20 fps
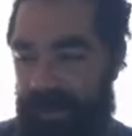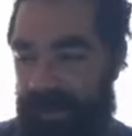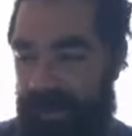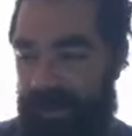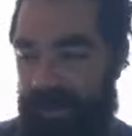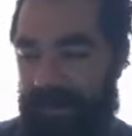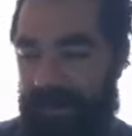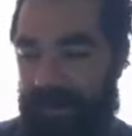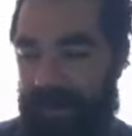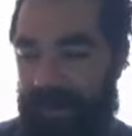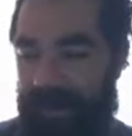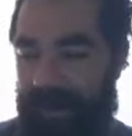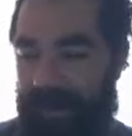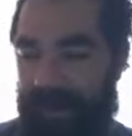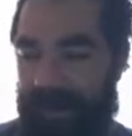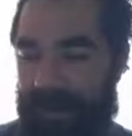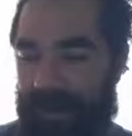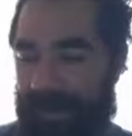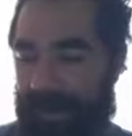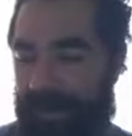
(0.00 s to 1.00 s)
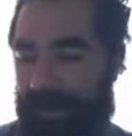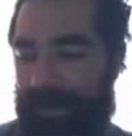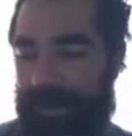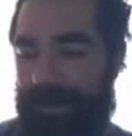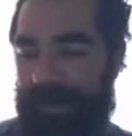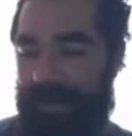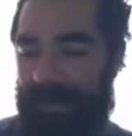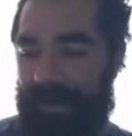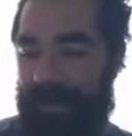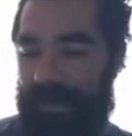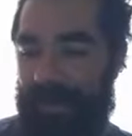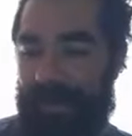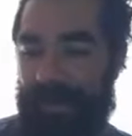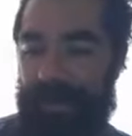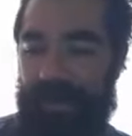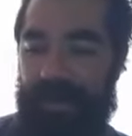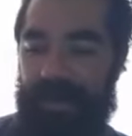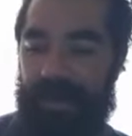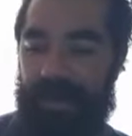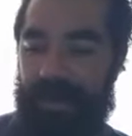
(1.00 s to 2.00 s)
But fucking, um,
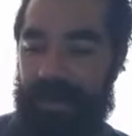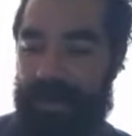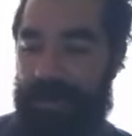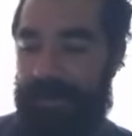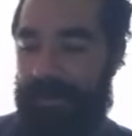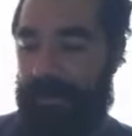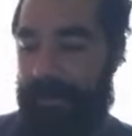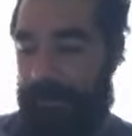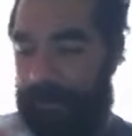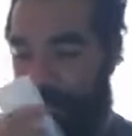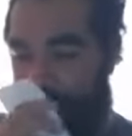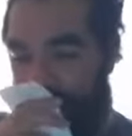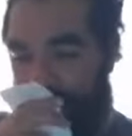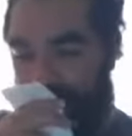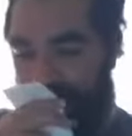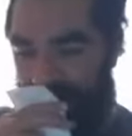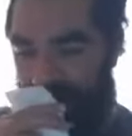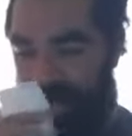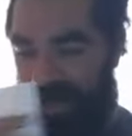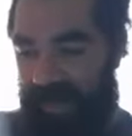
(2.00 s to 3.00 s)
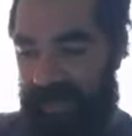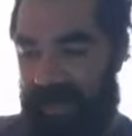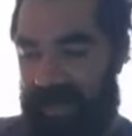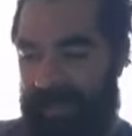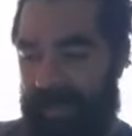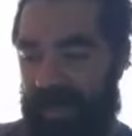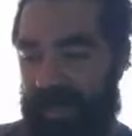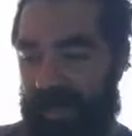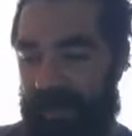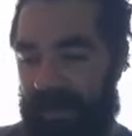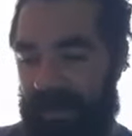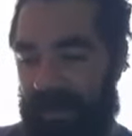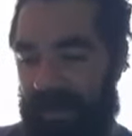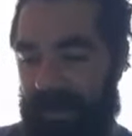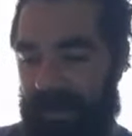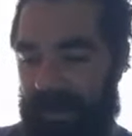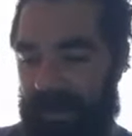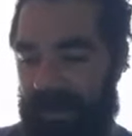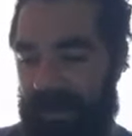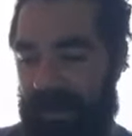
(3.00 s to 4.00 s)
but fucking. Whenever I said that, my
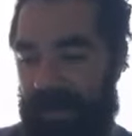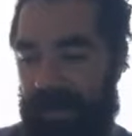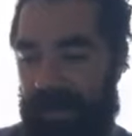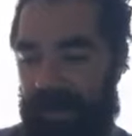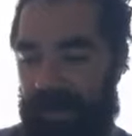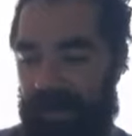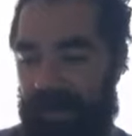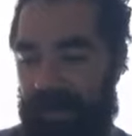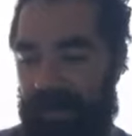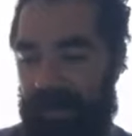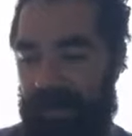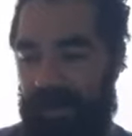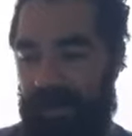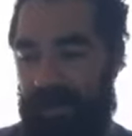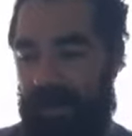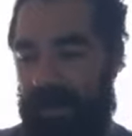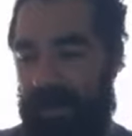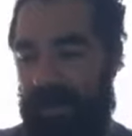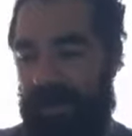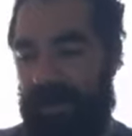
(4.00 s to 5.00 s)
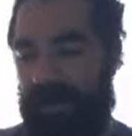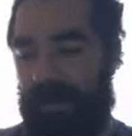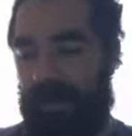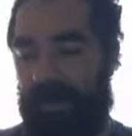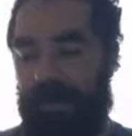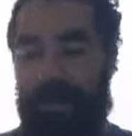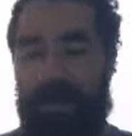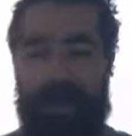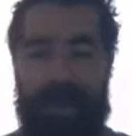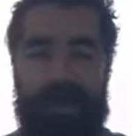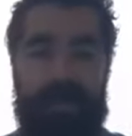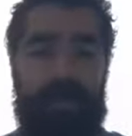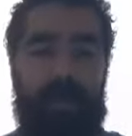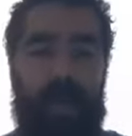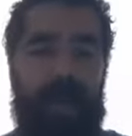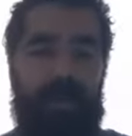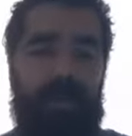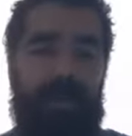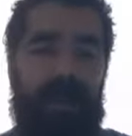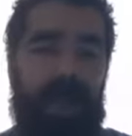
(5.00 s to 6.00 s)
friends would laugh. I would be like,
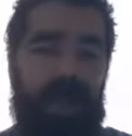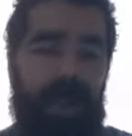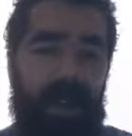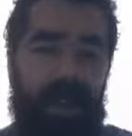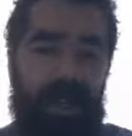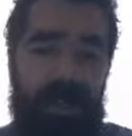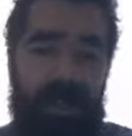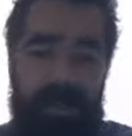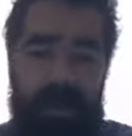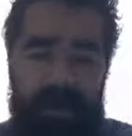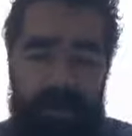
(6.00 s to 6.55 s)
but fucking